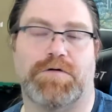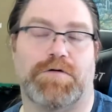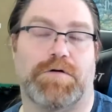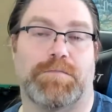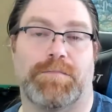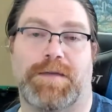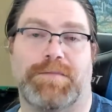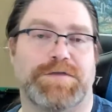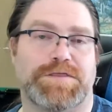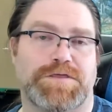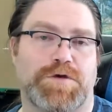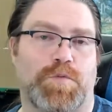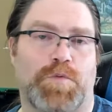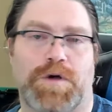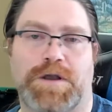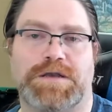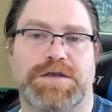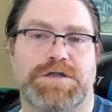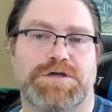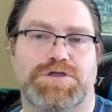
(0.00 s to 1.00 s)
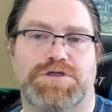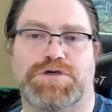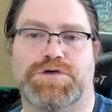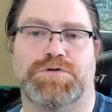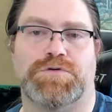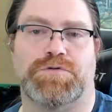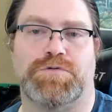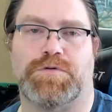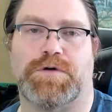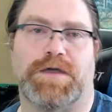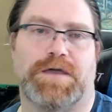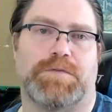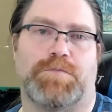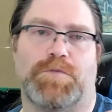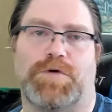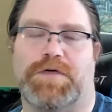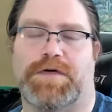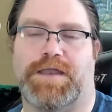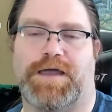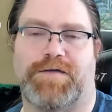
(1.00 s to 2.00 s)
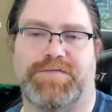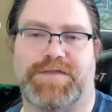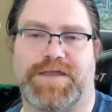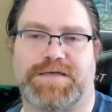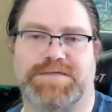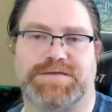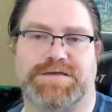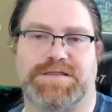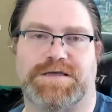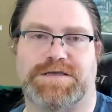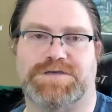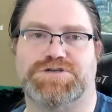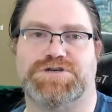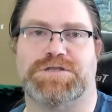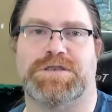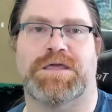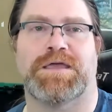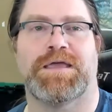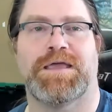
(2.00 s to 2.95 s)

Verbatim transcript: Or maybe it's a one and a two, and will it have an escalation?